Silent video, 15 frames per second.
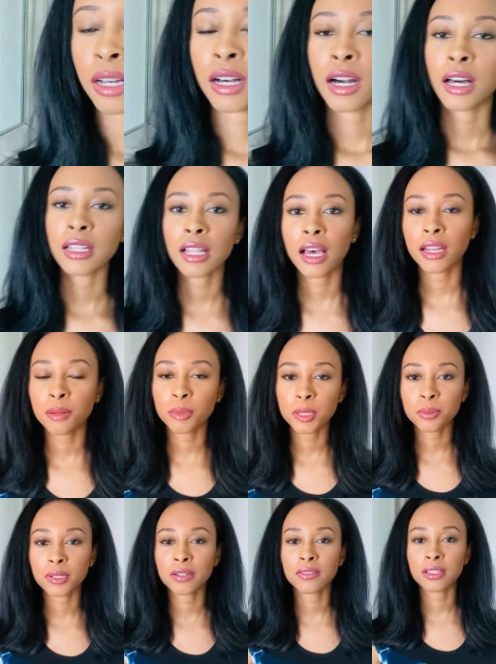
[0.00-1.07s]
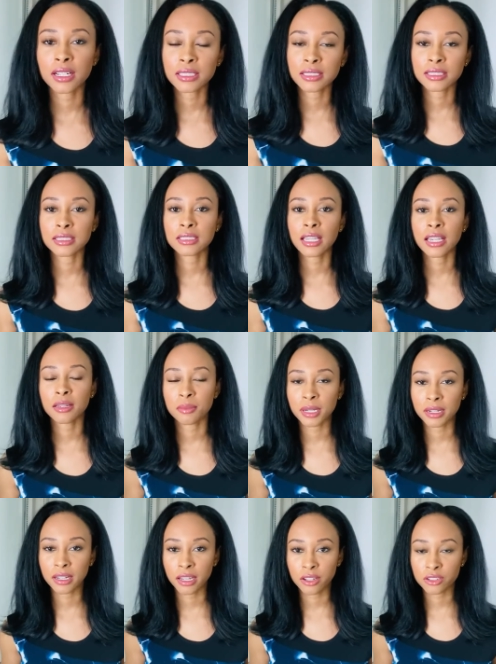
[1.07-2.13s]
A lot of people have a lot to say
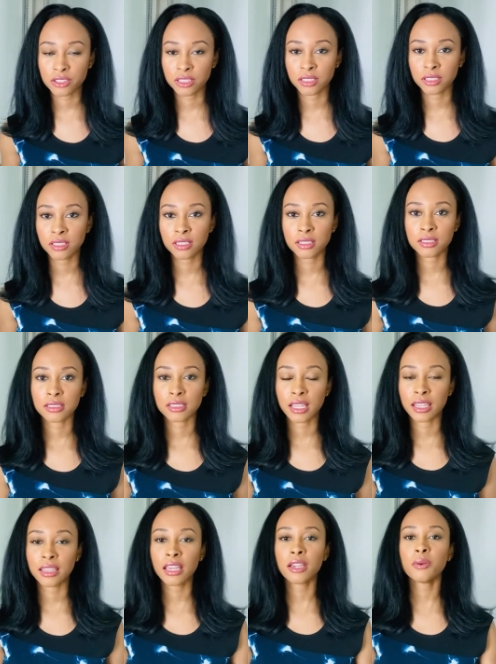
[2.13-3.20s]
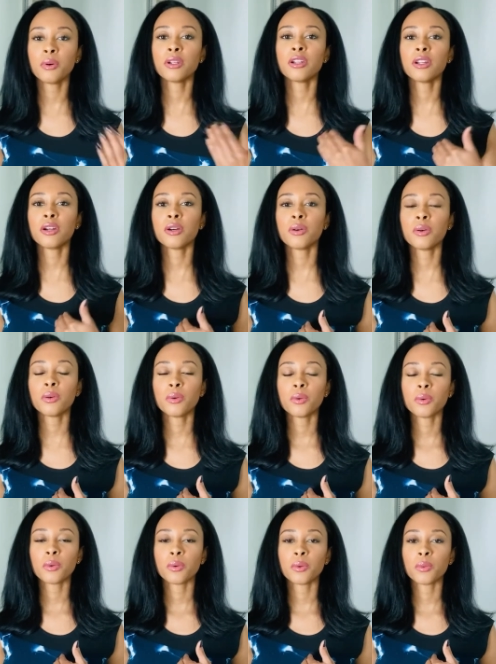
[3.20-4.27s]
about how she looks, and they want to know
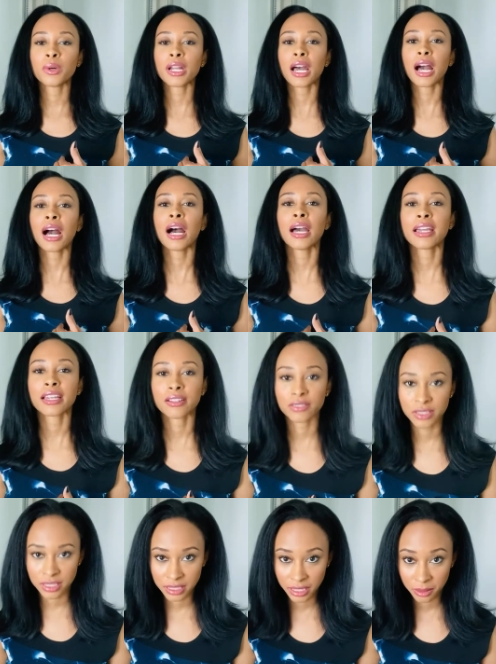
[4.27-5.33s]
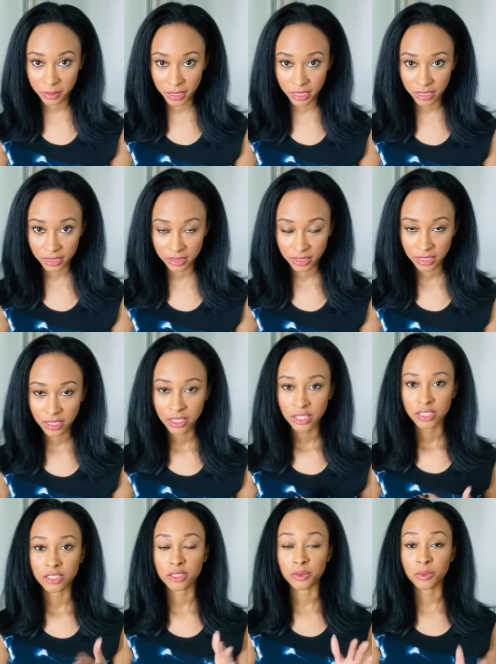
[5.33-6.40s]
what I have to say about it.
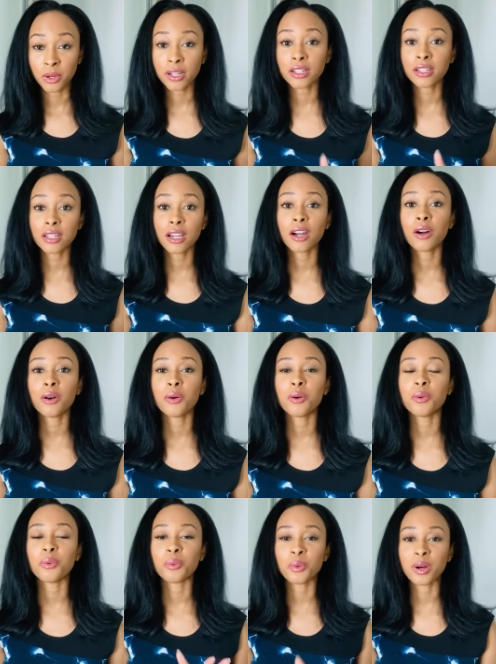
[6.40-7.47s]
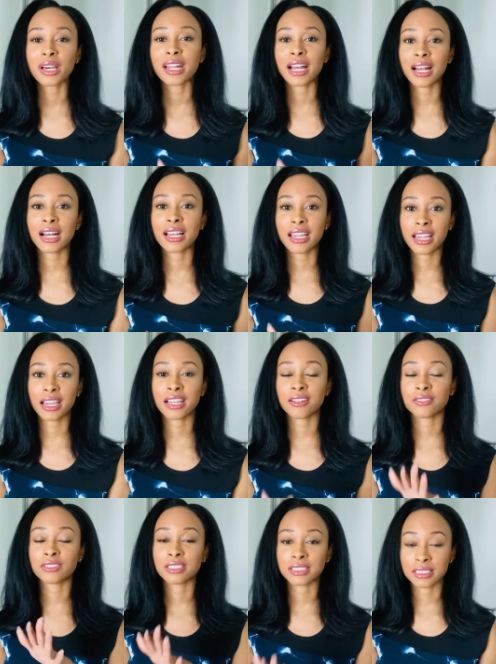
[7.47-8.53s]
Do you want to know what I
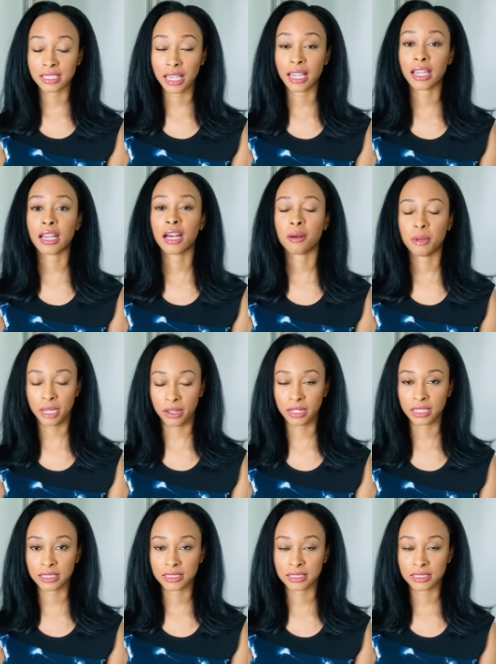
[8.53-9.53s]
have to say about it?